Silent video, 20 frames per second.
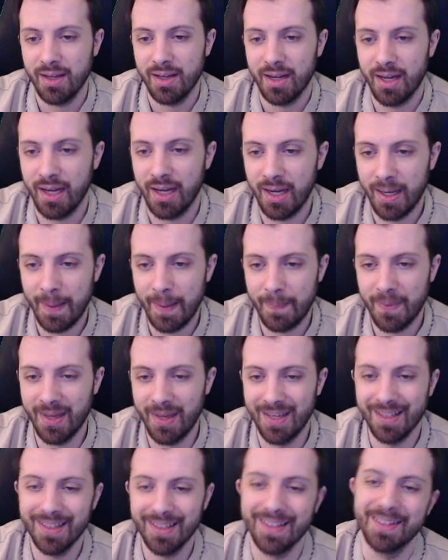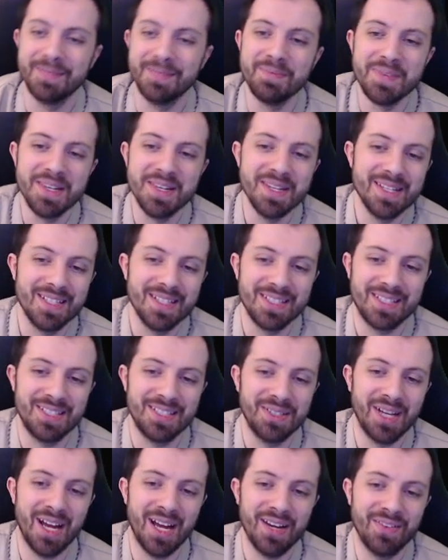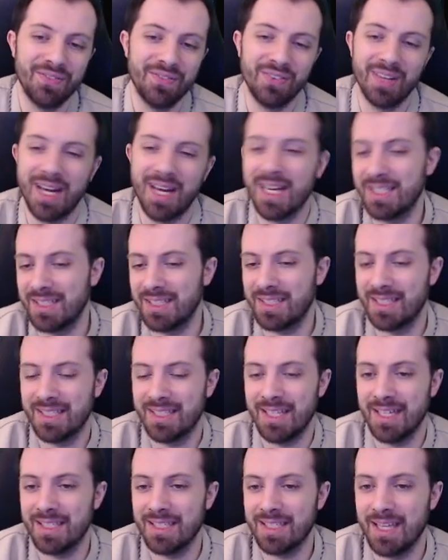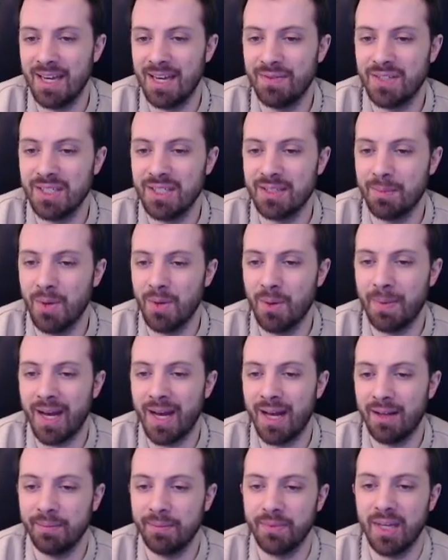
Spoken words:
Um, you got your Flash to stay safe. She's immobile.